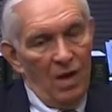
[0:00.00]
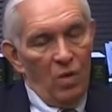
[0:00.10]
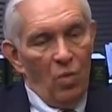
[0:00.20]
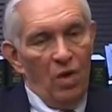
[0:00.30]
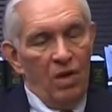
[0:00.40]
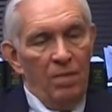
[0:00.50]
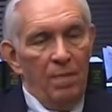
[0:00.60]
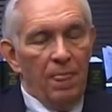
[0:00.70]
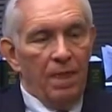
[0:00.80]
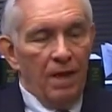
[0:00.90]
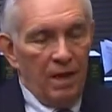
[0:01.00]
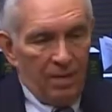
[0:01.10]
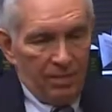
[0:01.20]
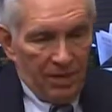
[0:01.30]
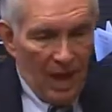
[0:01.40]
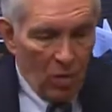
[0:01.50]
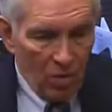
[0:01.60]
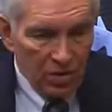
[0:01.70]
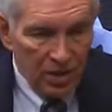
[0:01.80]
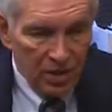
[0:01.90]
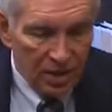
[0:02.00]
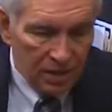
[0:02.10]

Well, I worked in.